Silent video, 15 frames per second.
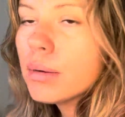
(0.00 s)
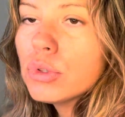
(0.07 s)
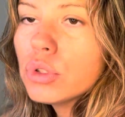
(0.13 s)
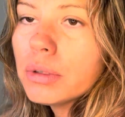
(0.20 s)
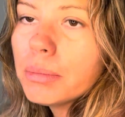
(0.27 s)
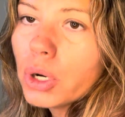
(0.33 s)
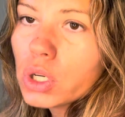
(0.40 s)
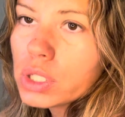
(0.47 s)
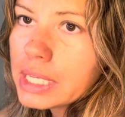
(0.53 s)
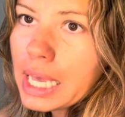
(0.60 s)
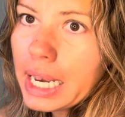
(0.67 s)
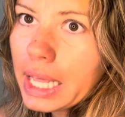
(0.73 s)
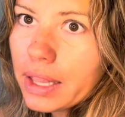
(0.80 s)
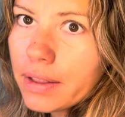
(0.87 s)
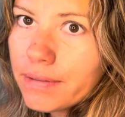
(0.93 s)
to unbox
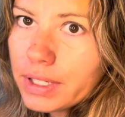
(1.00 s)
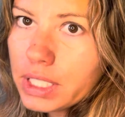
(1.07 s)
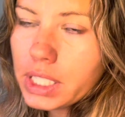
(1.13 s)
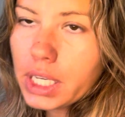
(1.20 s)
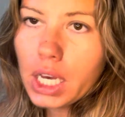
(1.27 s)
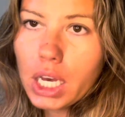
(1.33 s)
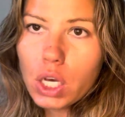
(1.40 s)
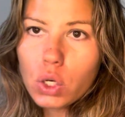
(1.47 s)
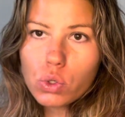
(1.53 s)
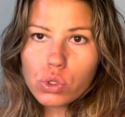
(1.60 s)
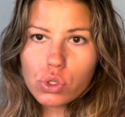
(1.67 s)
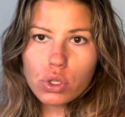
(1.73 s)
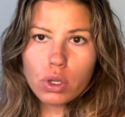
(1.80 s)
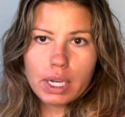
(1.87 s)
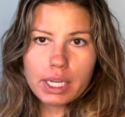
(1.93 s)
another video.
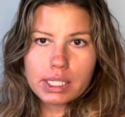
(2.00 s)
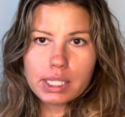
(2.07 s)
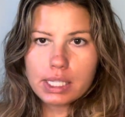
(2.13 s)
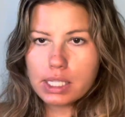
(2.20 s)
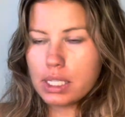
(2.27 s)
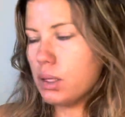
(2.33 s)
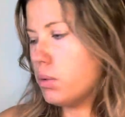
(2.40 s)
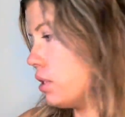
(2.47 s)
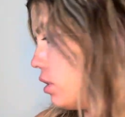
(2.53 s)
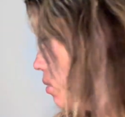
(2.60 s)
So let's see, what do